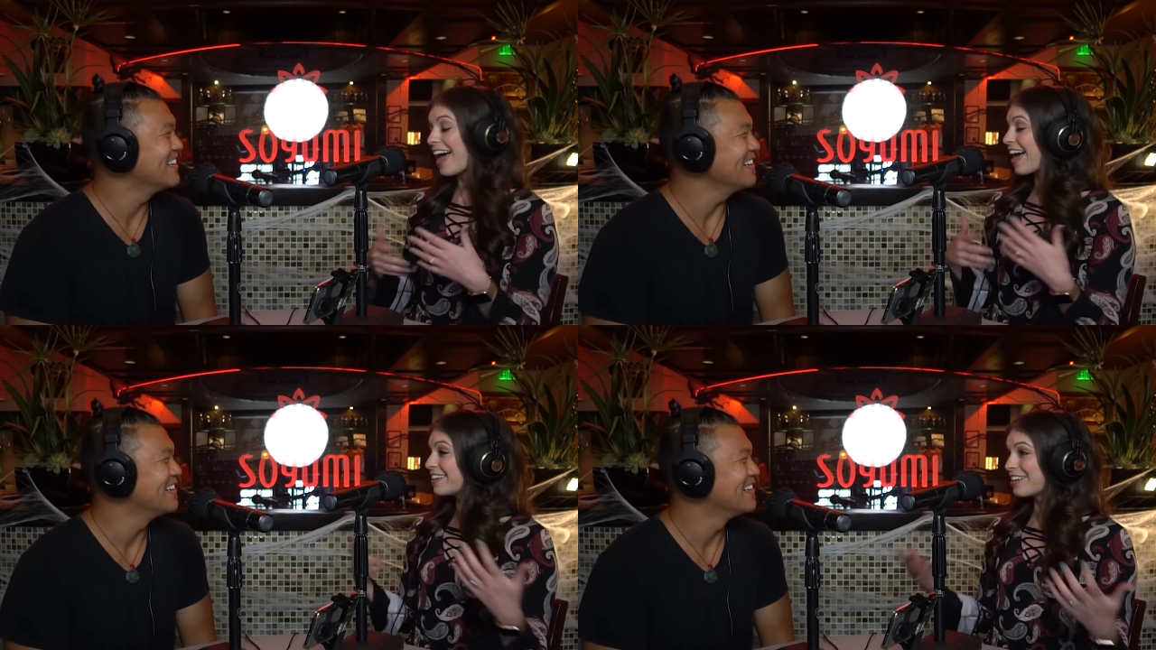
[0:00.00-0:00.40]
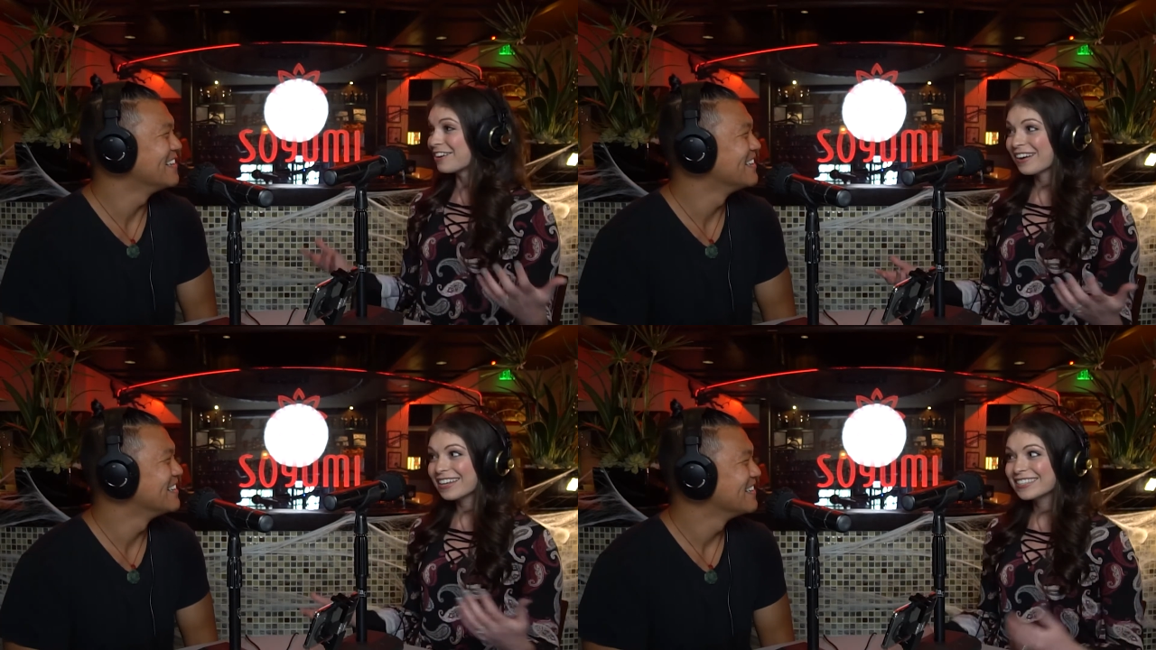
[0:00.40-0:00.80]
Speaker 1: Had
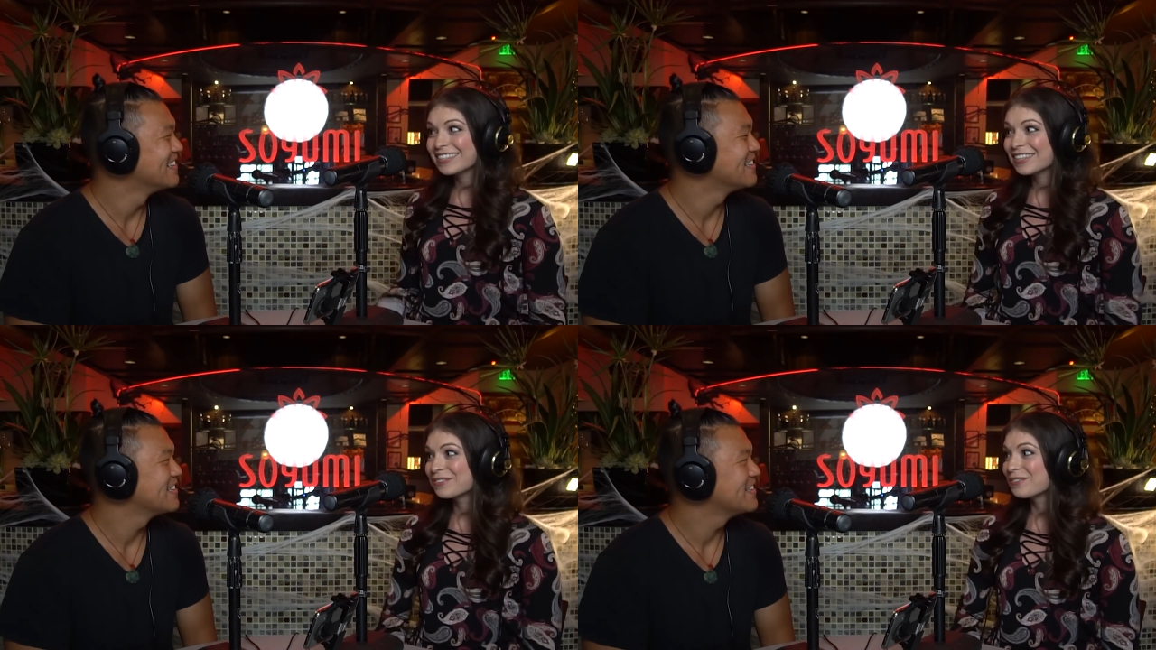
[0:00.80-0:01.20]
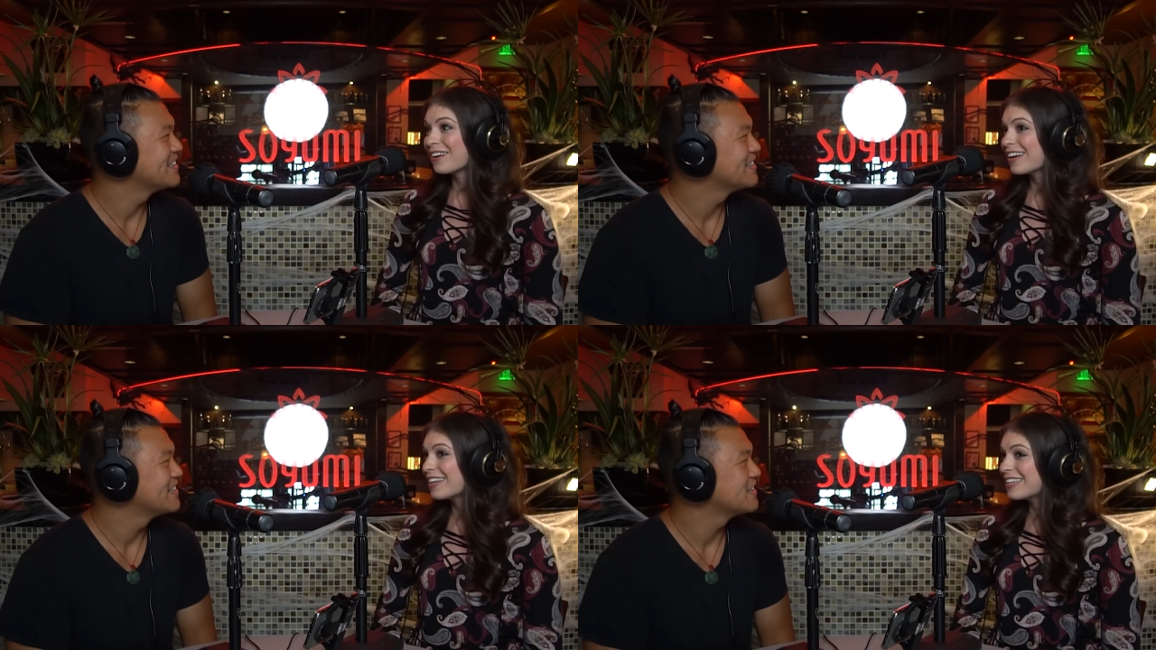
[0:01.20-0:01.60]
no idea
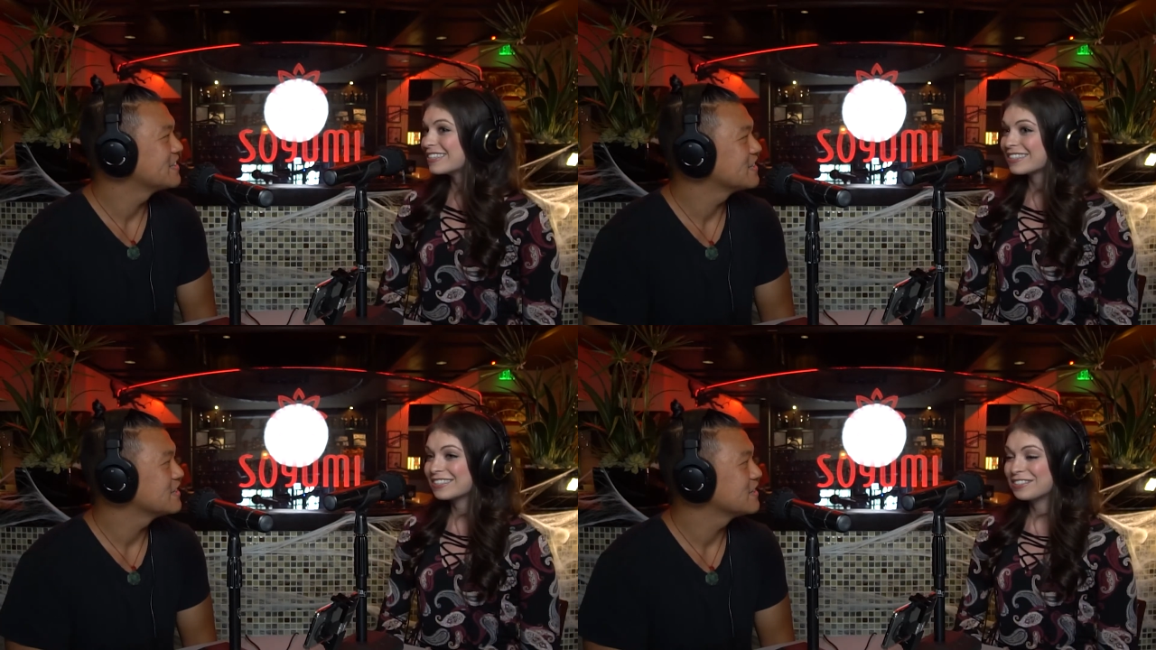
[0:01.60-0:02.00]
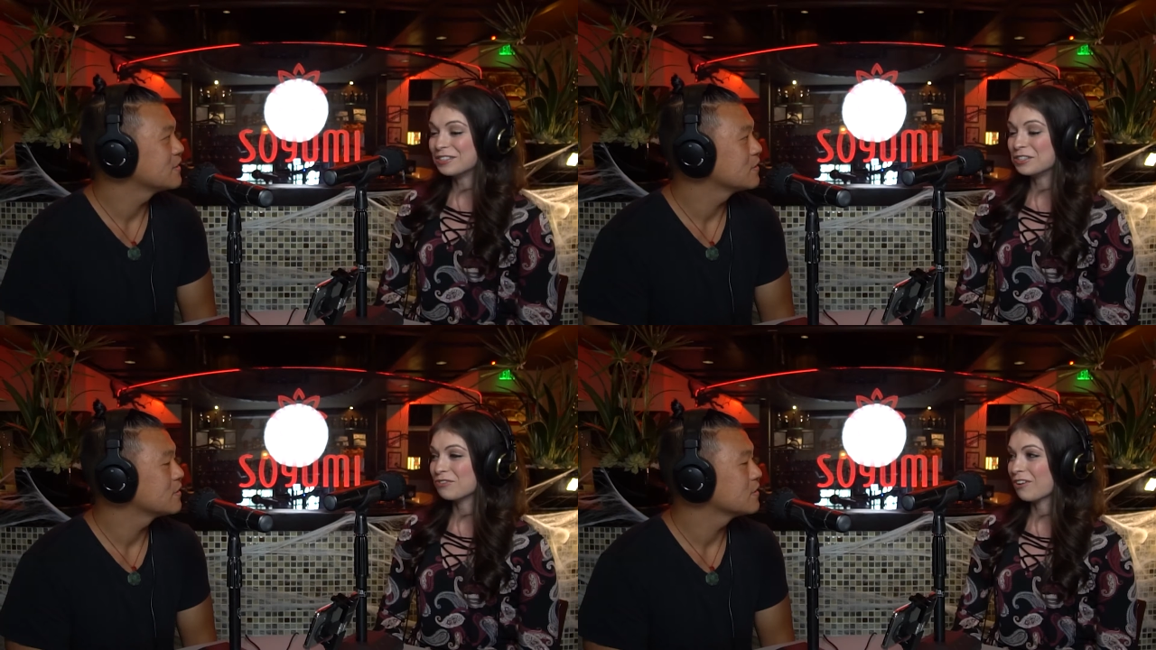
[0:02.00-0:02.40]
what existed
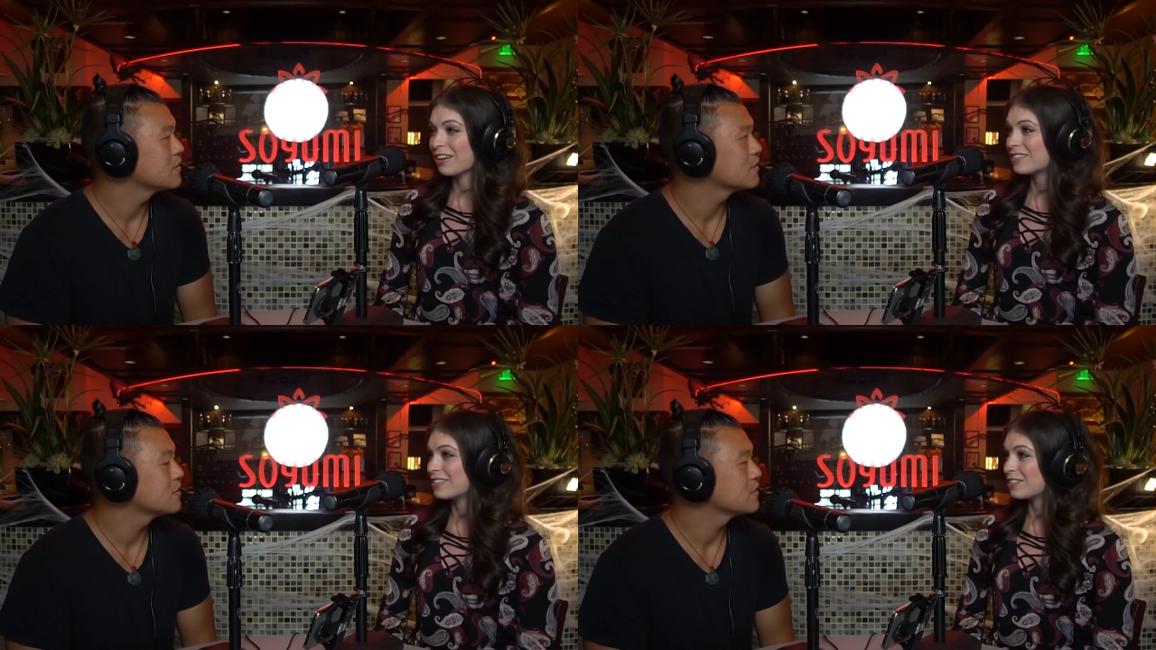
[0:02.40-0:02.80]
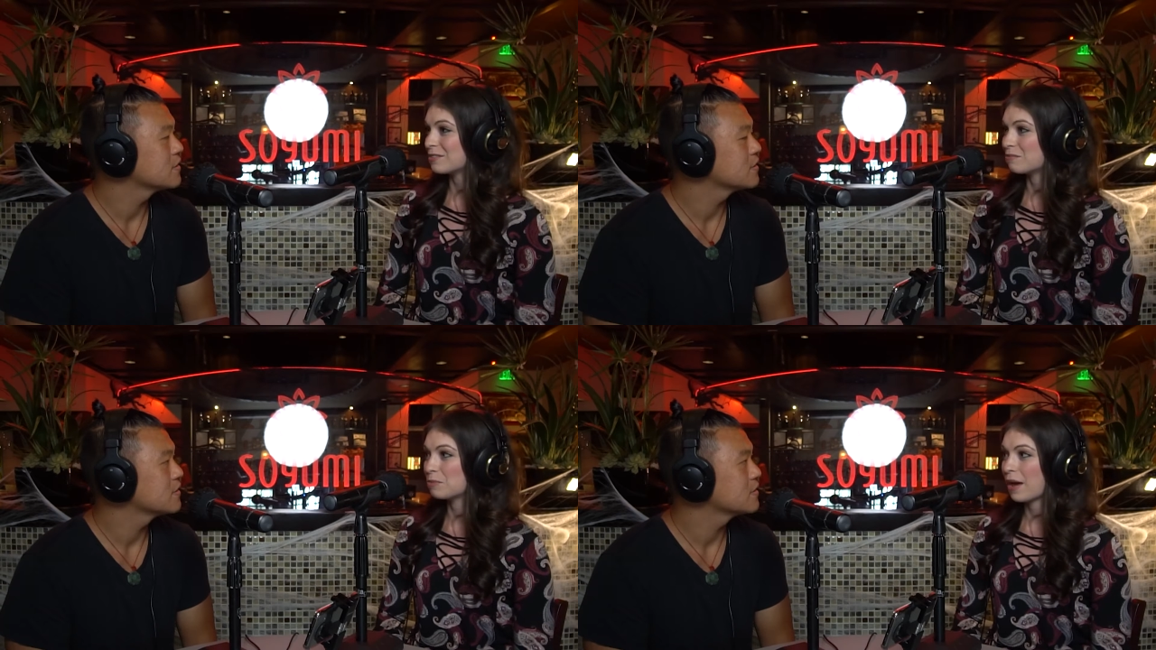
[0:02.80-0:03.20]
as far as
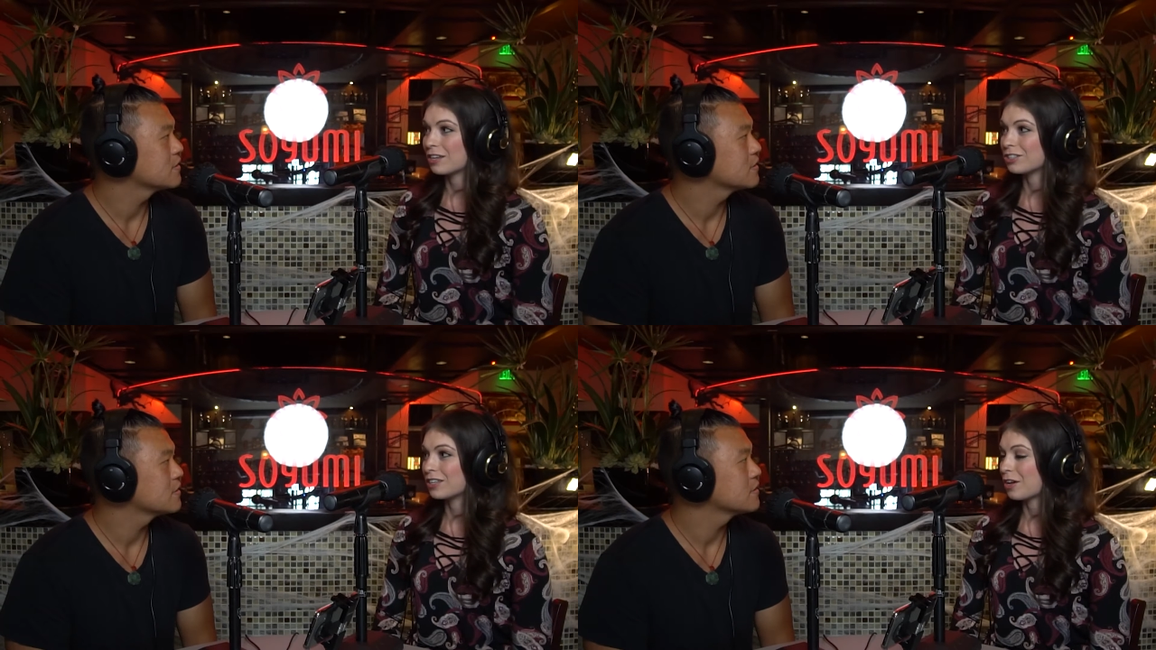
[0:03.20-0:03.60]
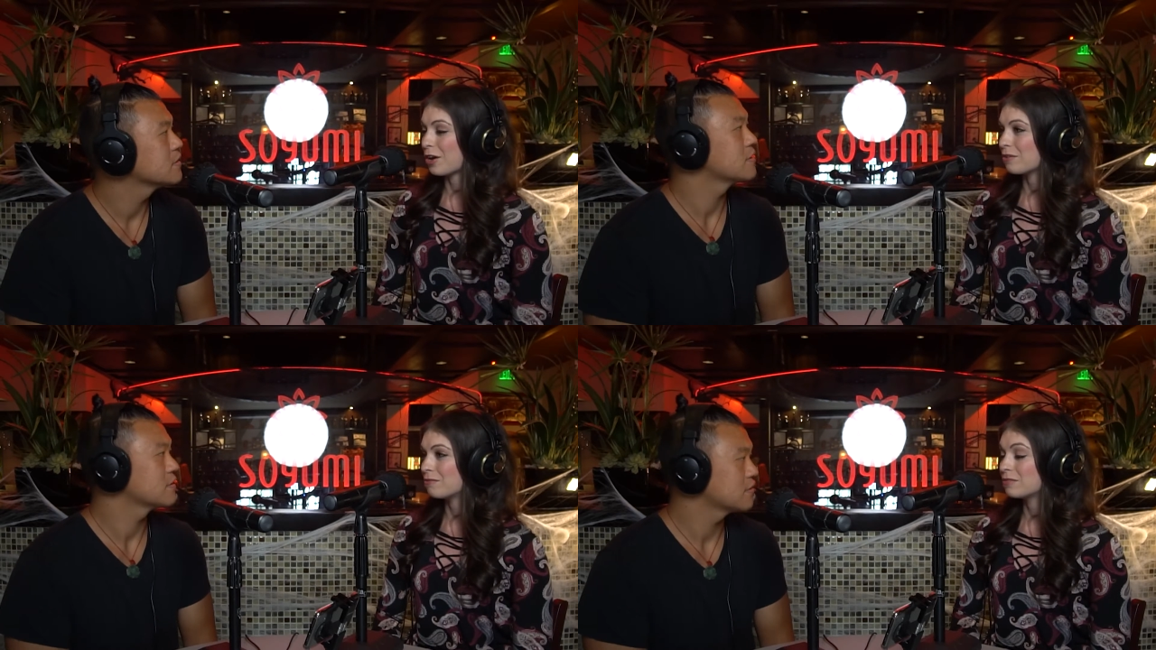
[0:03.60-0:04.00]
systems pageant
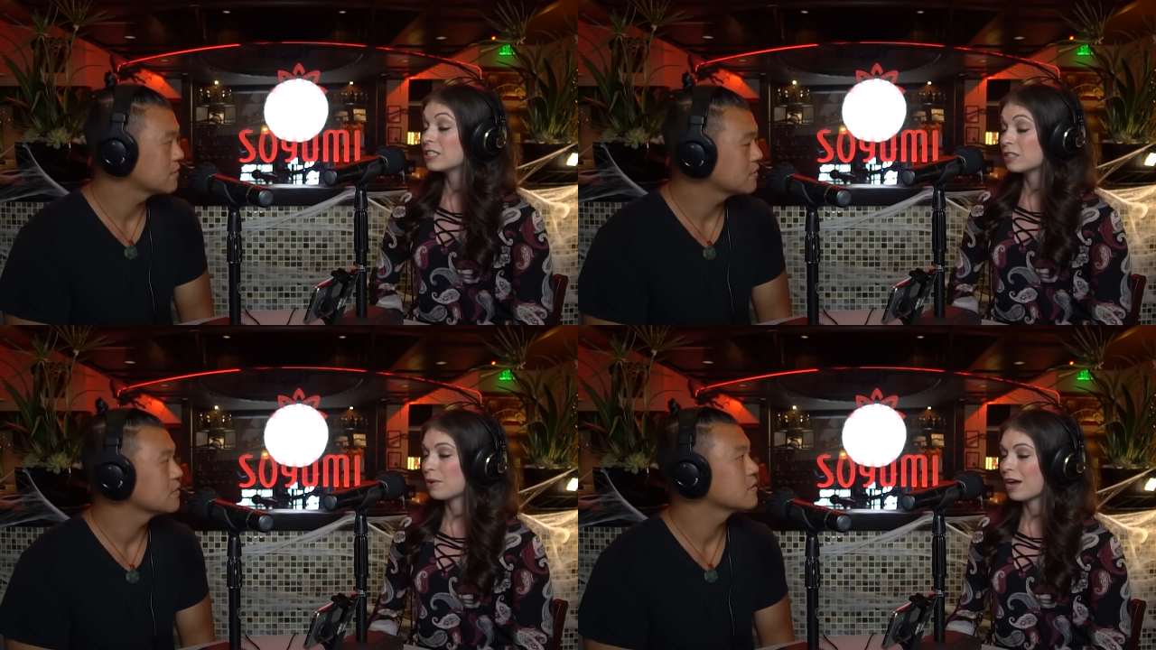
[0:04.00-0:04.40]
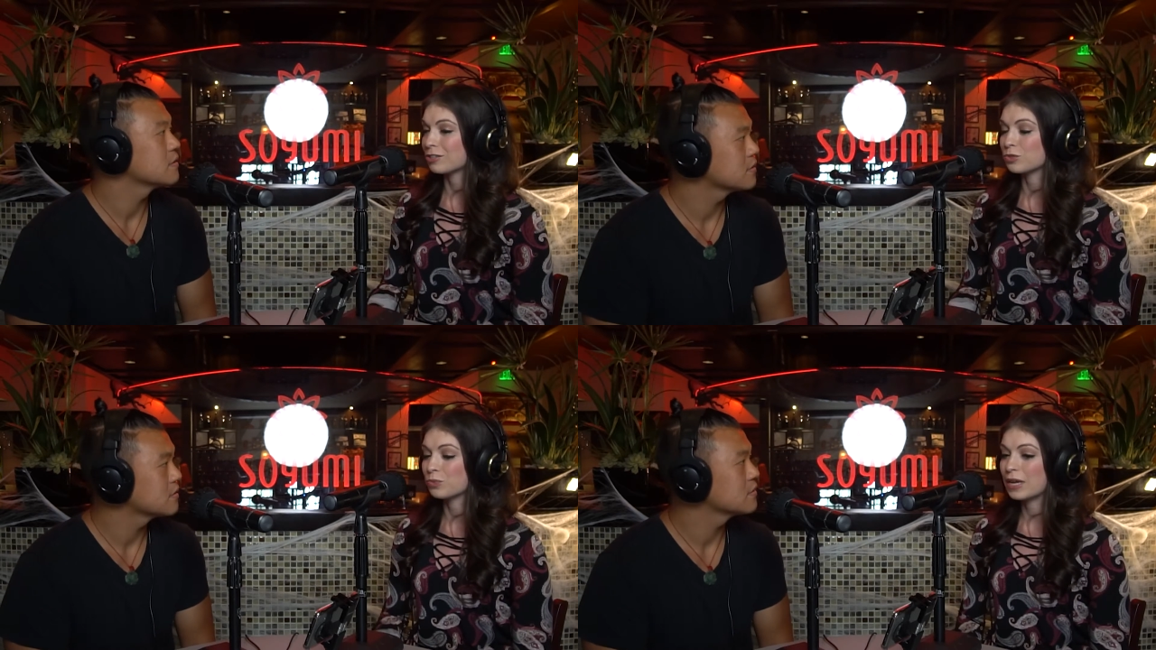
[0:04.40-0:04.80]
go system
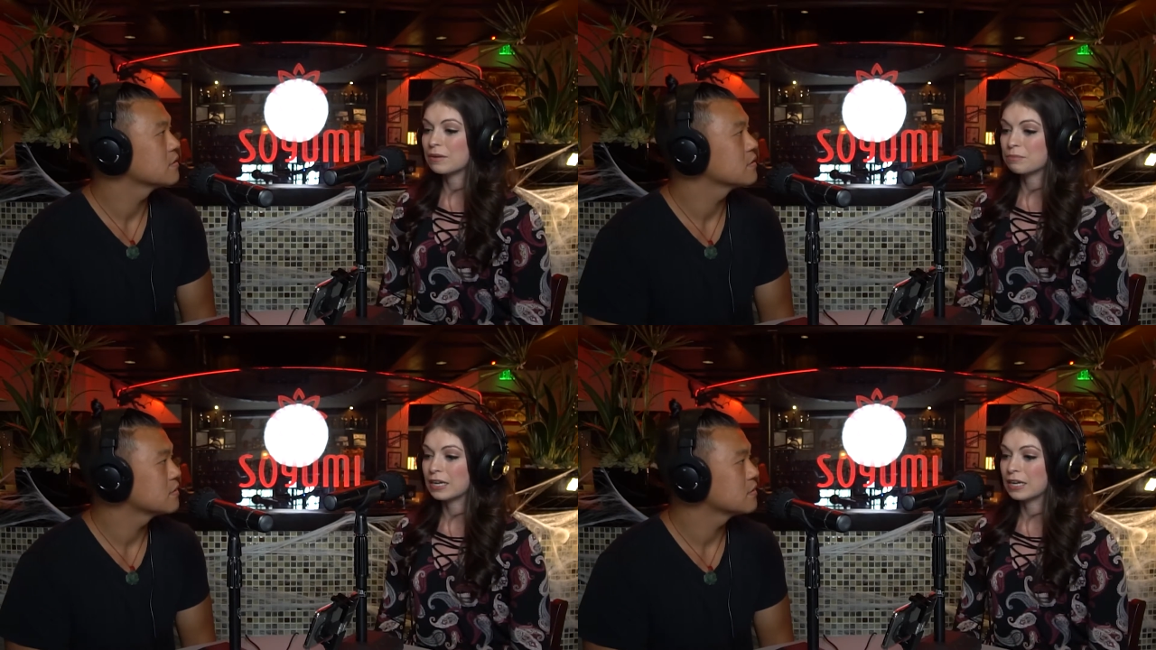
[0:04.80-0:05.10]
pageants went,